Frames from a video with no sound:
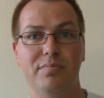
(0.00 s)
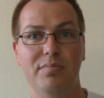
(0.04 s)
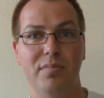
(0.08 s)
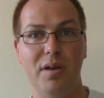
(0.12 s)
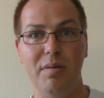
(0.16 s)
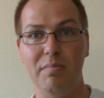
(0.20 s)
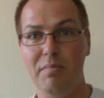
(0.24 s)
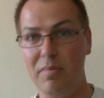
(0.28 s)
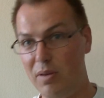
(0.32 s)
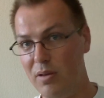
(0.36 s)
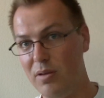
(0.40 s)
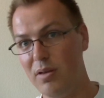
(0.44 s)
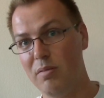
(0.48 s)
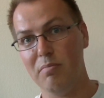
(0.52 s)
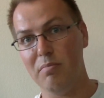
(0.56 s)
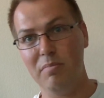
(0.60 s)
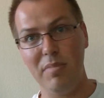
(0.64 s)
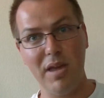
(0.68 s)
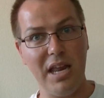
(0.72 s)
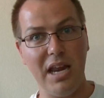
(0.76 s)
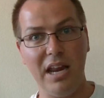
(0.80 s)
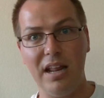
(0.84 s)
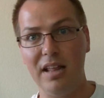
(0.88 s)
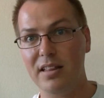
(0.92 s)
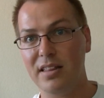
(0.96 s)

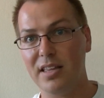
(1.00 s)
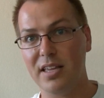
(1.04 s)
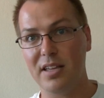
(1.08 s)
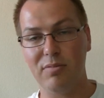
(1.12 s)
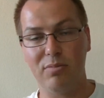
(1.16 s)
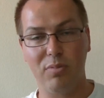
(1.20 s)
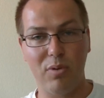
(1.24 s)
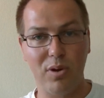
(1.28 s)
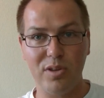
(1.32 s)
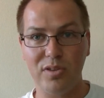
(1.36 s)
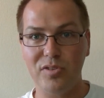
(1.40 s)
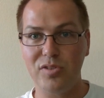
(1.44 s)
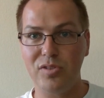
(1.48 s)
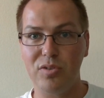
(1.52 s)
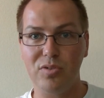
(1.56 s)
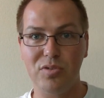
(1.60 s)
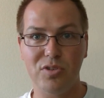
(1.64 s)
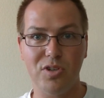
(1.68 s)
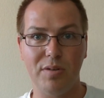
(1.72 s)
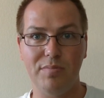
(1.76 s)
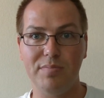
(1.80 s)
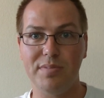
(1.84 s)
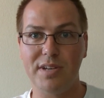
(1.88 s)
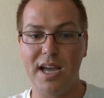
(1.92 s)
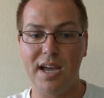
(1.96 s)
immediately once you
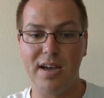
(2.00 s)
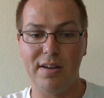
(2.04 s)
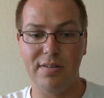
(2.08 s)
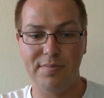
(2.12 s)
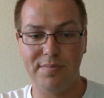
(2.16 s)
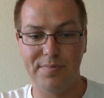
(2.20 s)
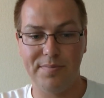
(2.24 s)
jump down.